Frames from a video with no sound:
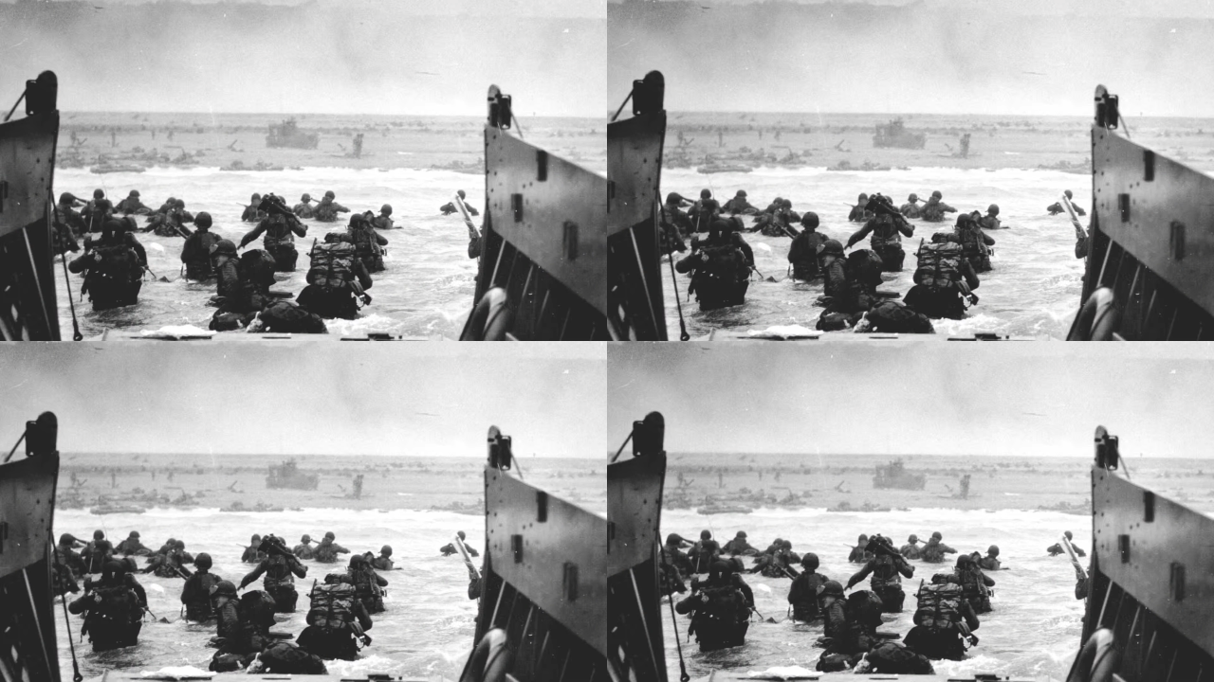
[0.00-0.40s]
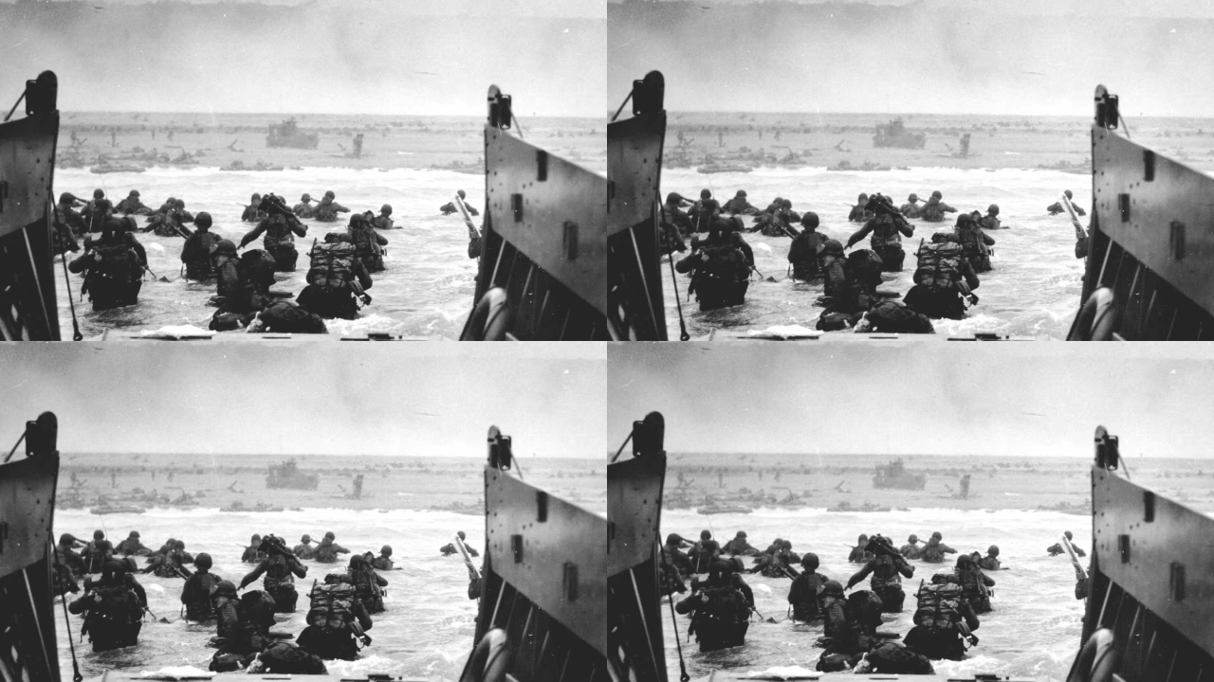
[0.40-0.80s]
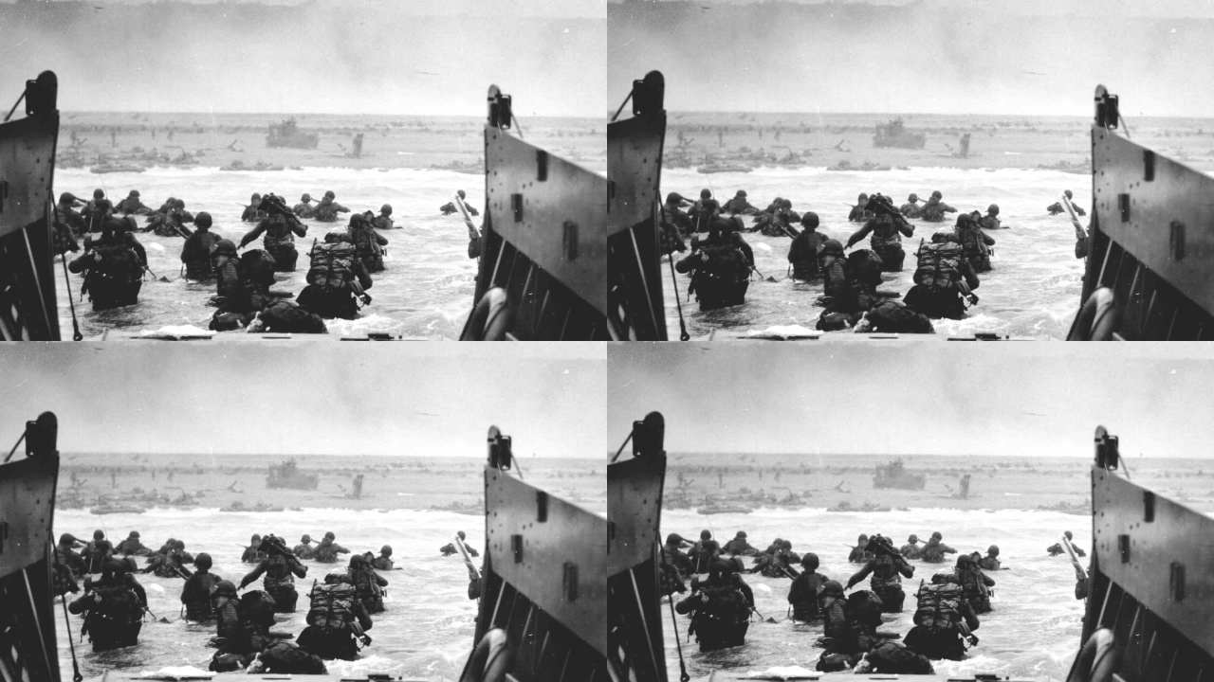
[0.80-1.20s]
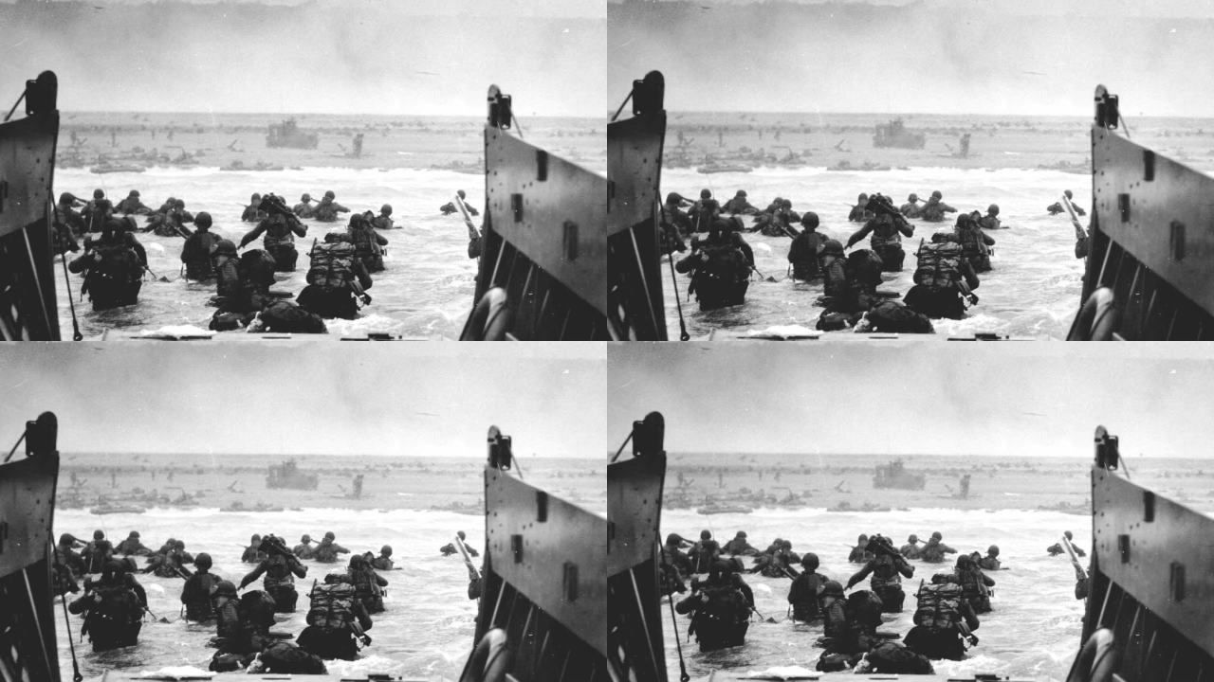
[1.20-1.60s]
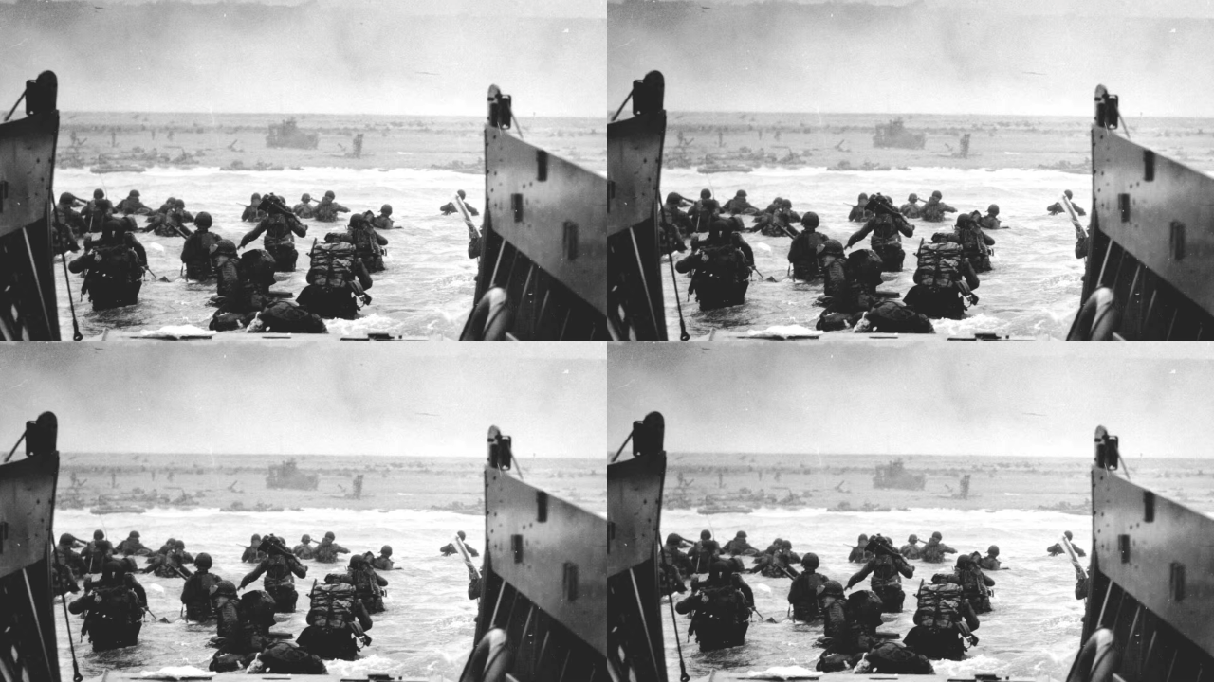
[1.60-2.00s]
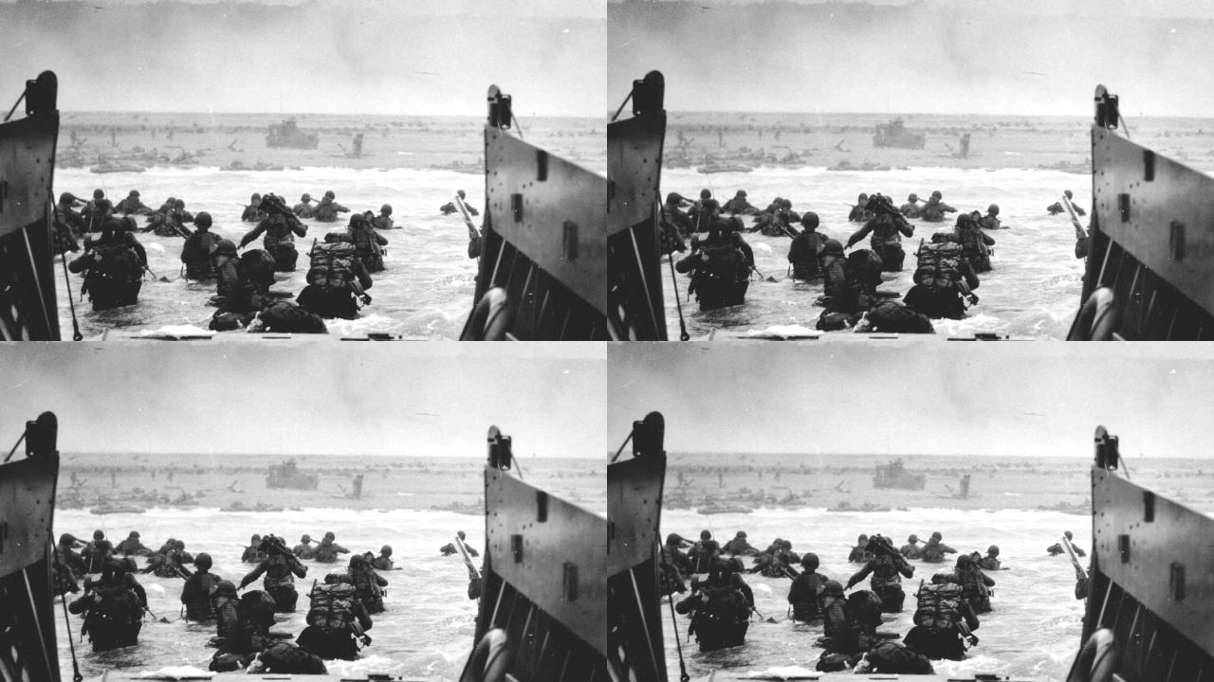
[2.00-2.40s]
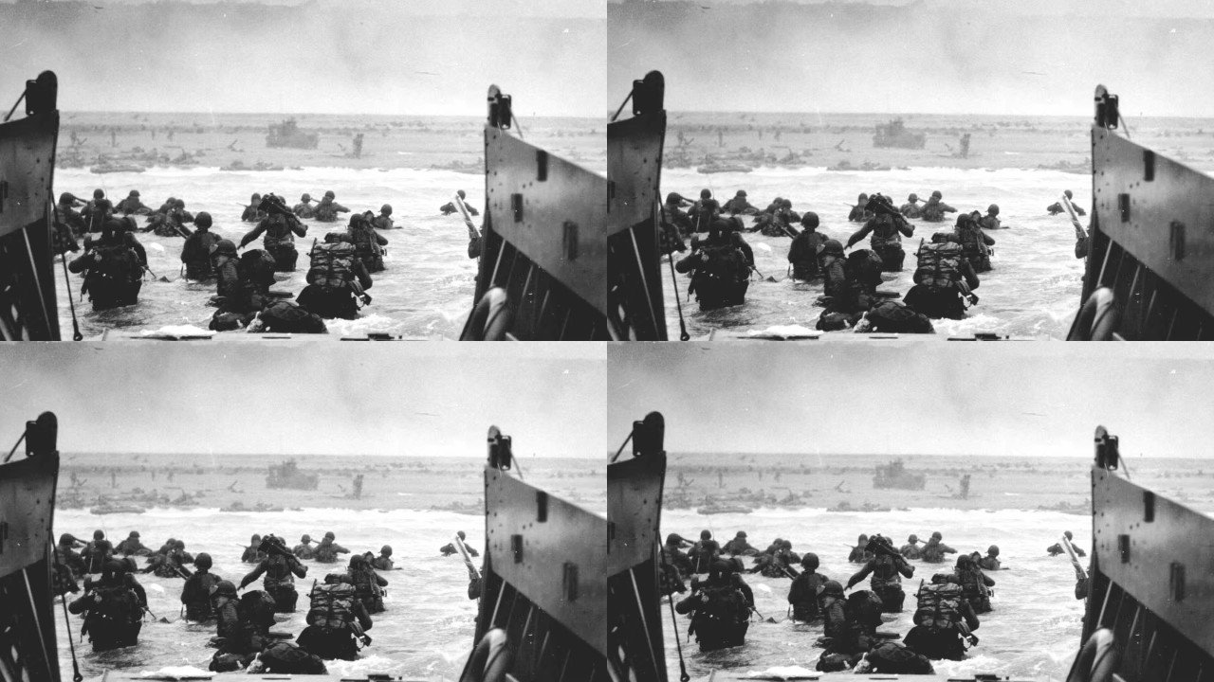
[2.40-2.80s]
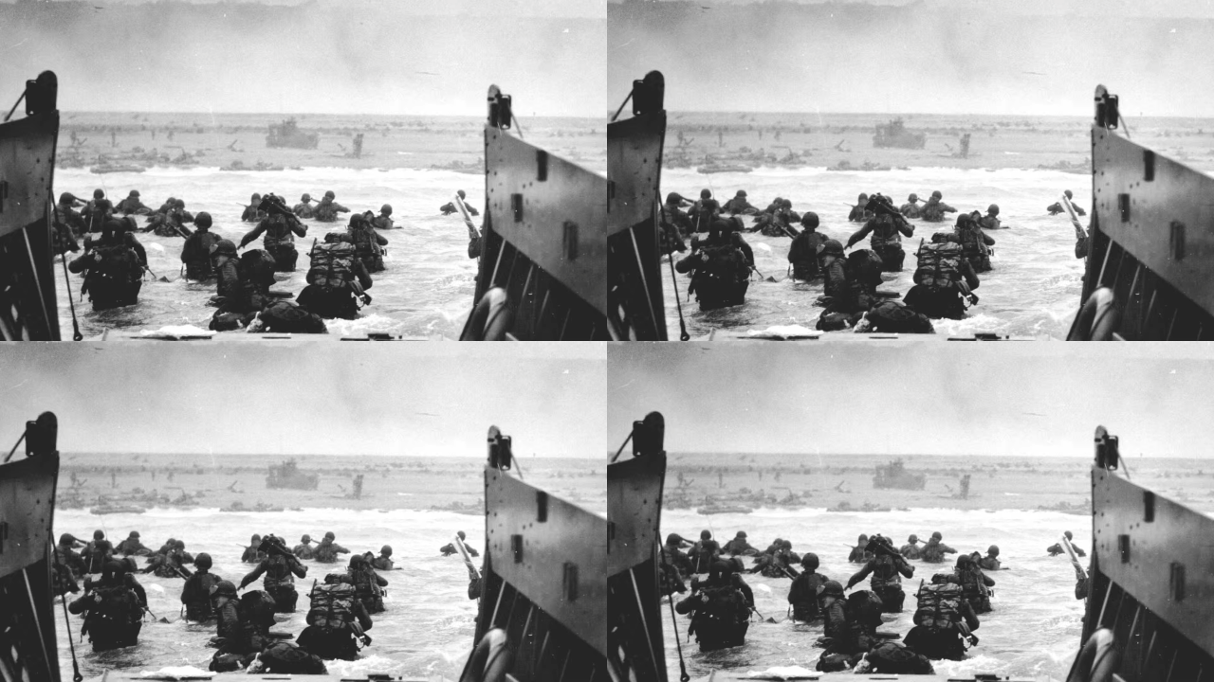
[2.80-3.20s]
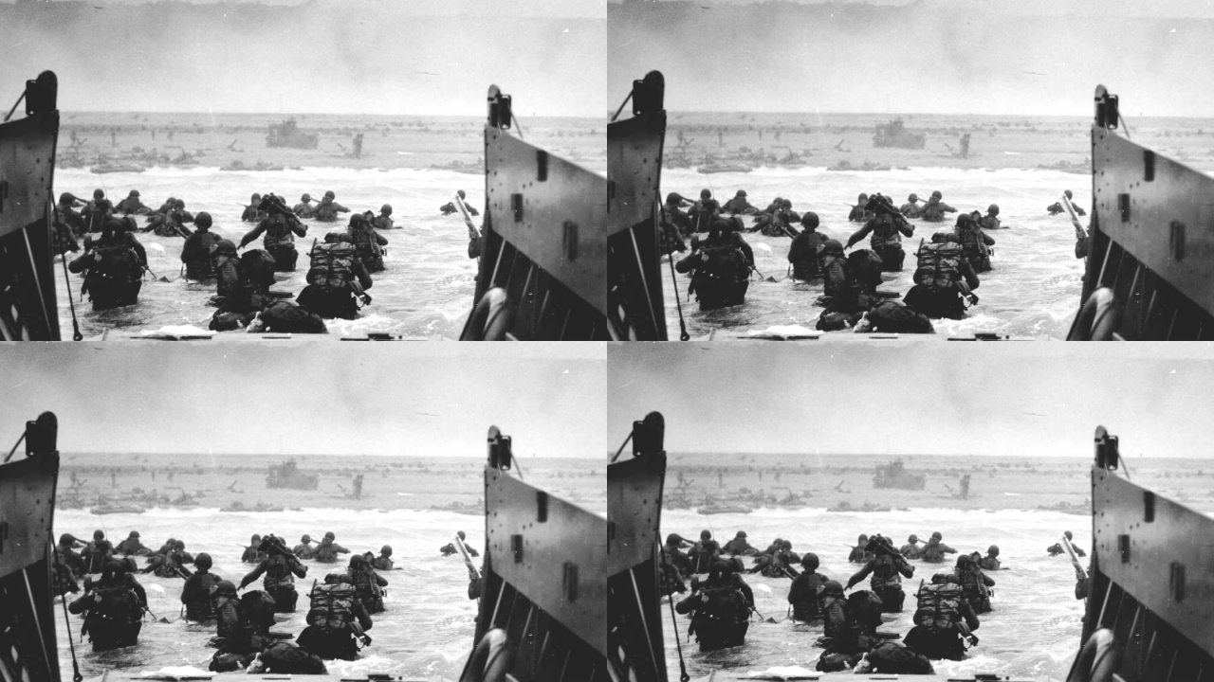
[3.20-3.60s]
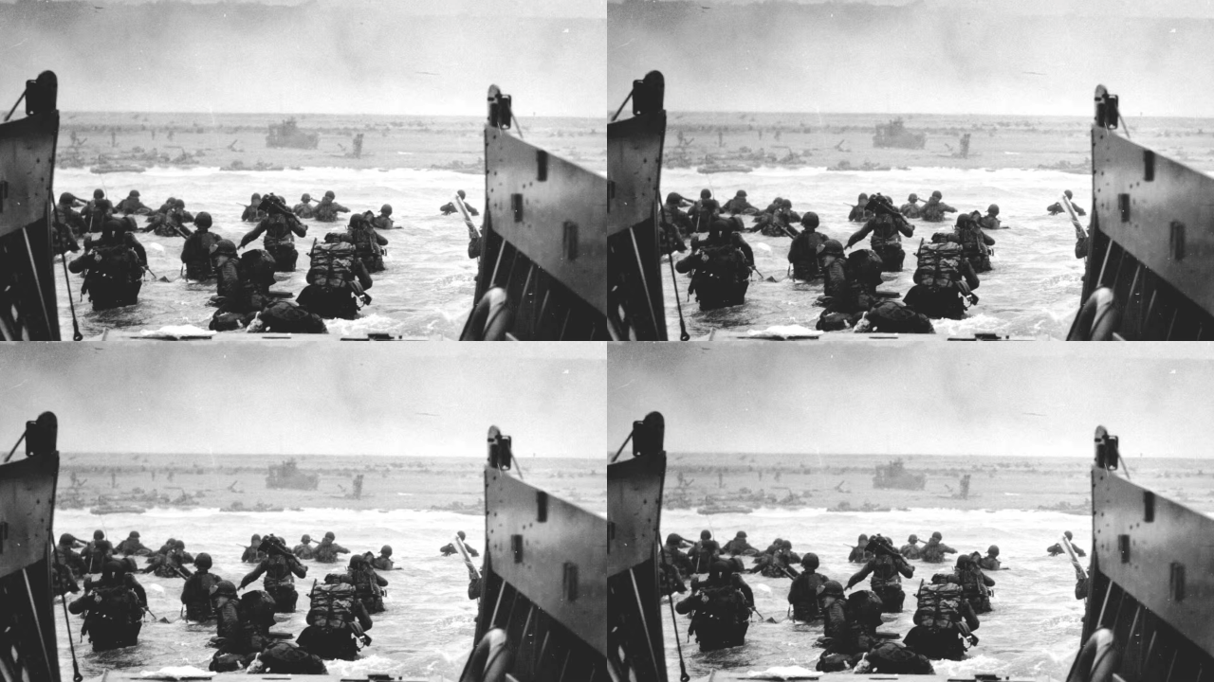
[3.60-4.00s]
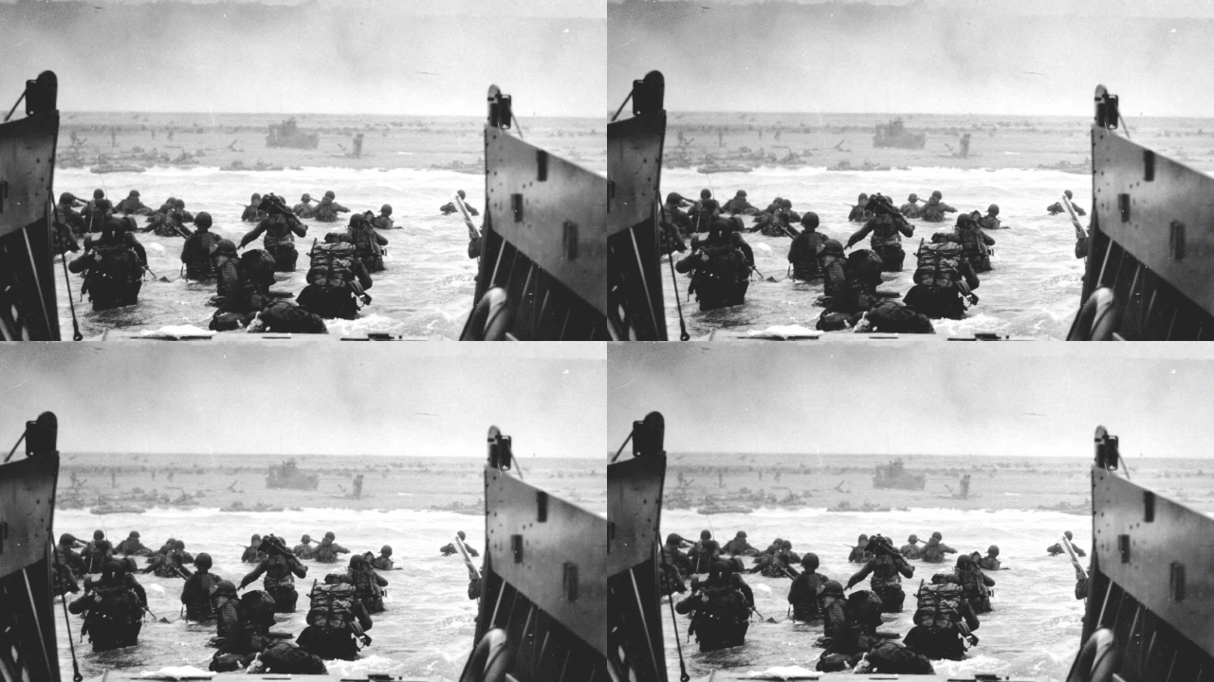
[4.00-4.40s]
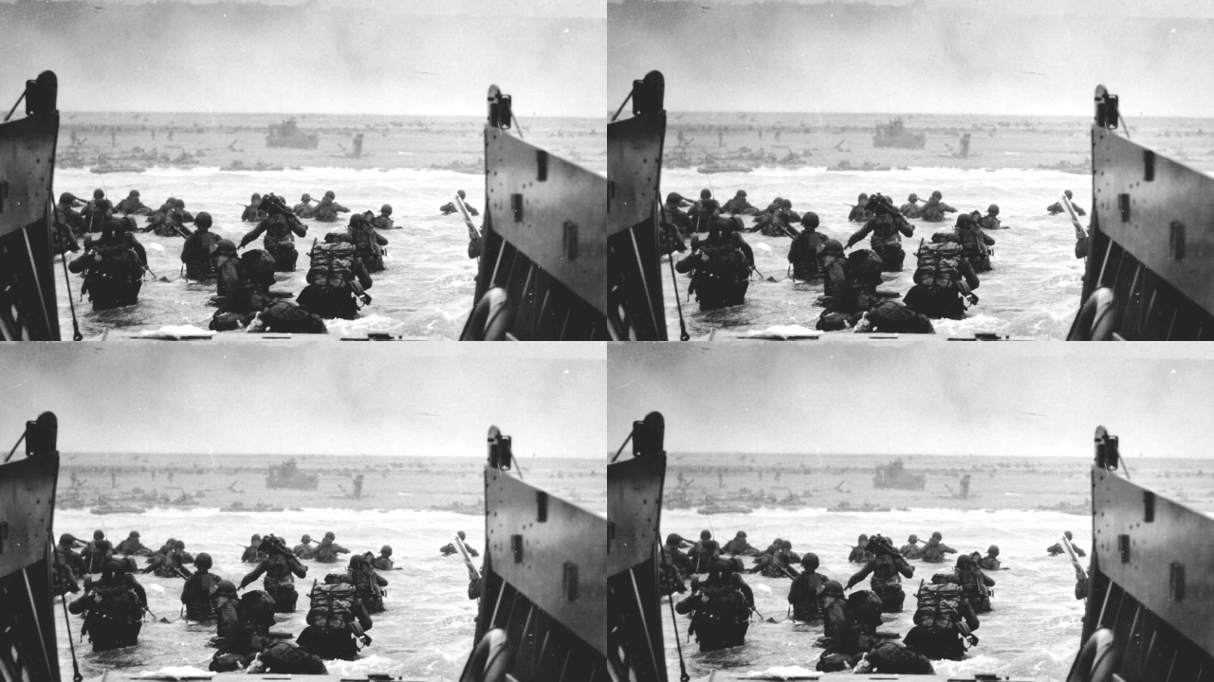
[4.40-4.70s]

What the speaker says: Nobody's mouth can be seen.